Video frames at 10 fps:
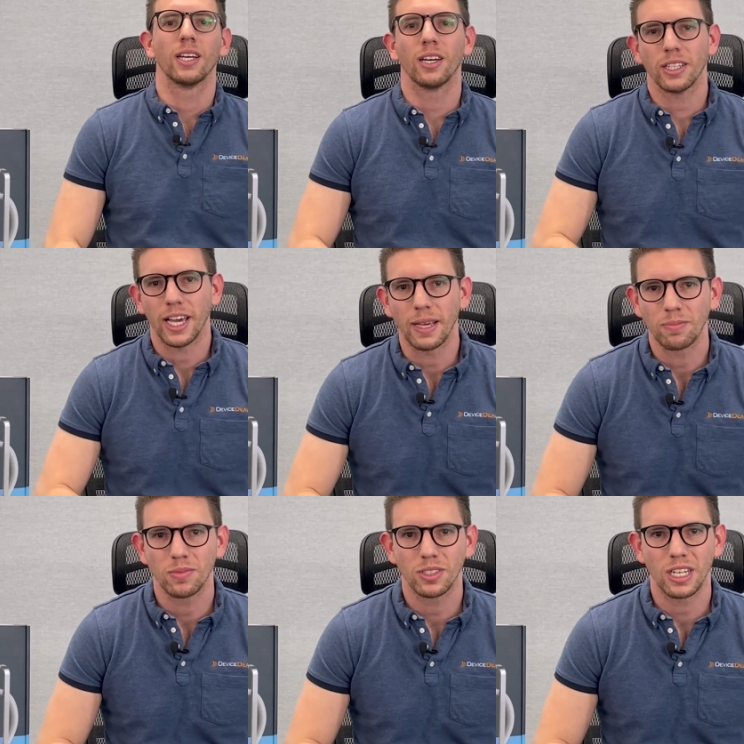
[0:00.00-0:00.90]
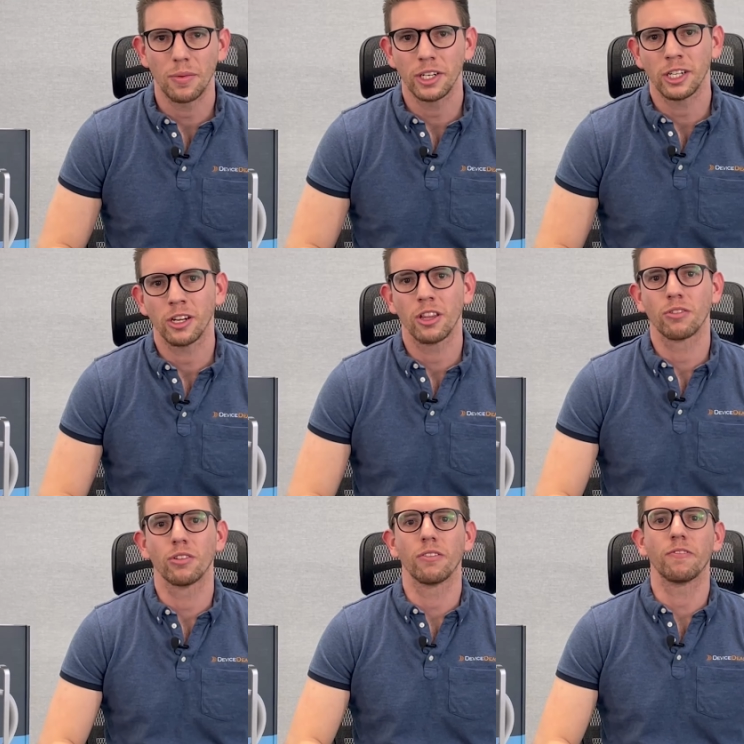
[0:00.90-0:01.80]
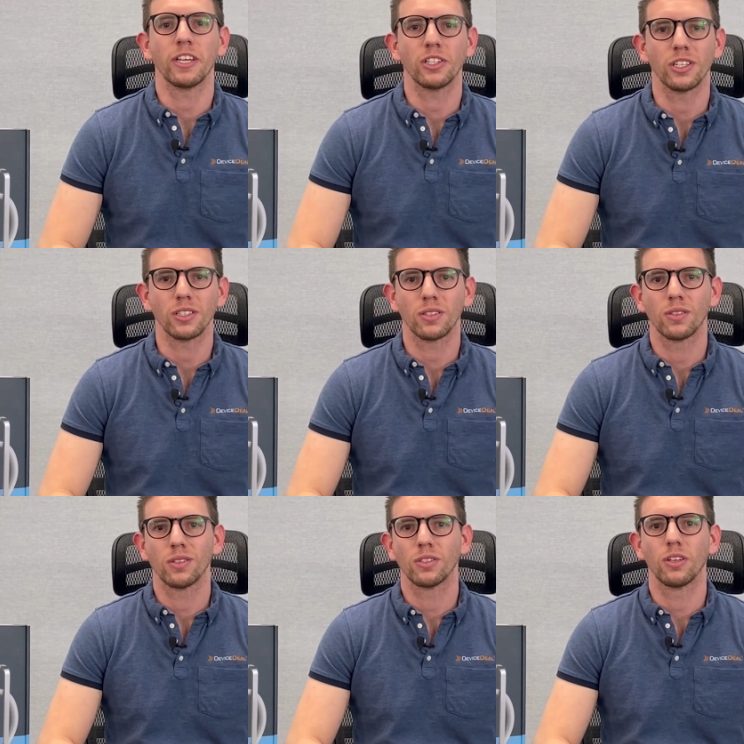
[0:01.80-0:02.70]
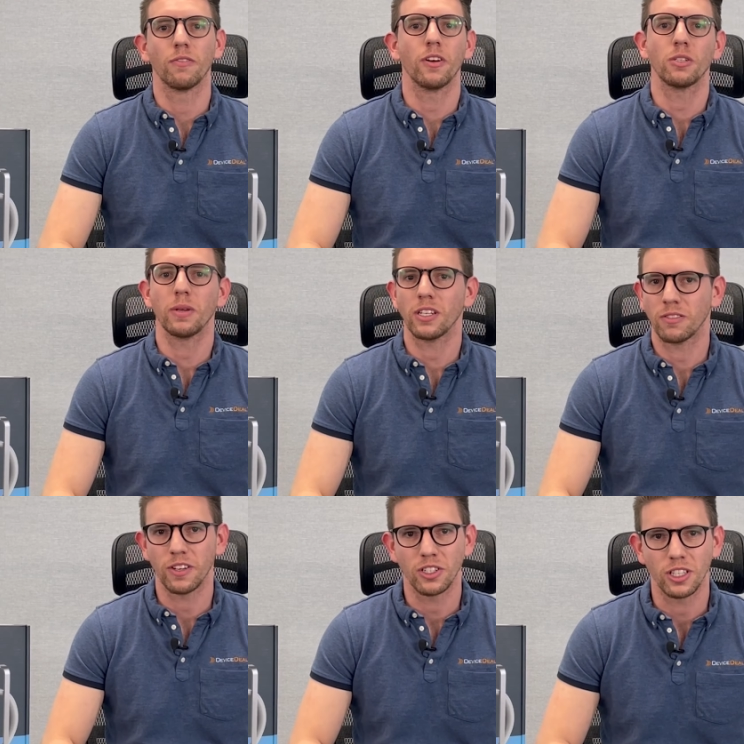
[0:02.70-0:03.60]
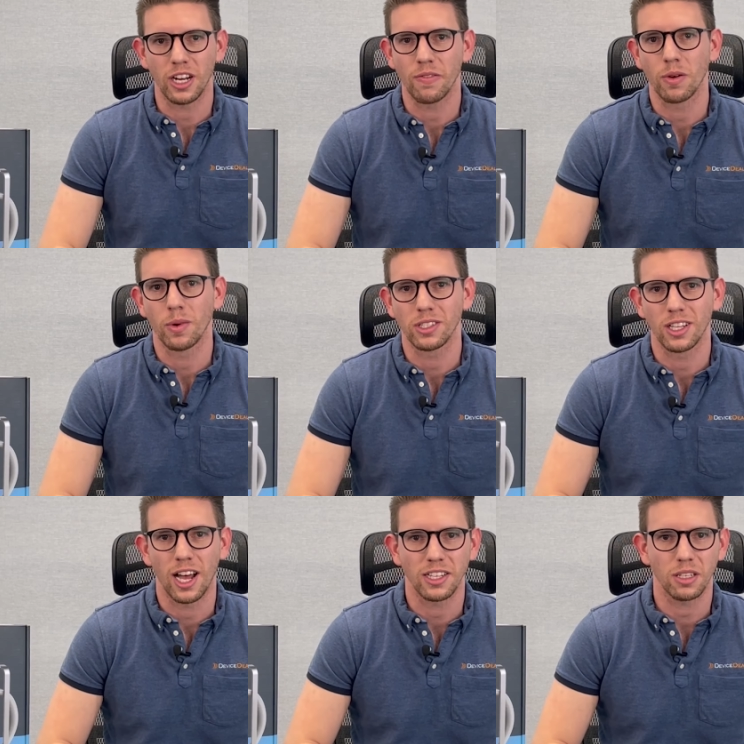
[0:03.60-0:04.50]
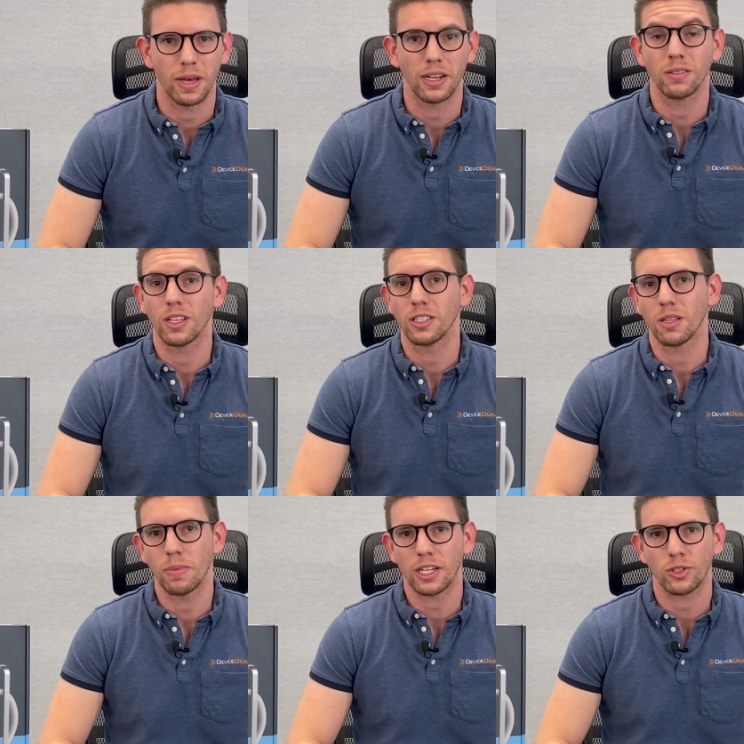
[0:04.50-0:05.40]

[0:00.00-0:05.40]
Okay, so now we're going to go through the features. So first biggest feature that everyone wants to ask about is the battery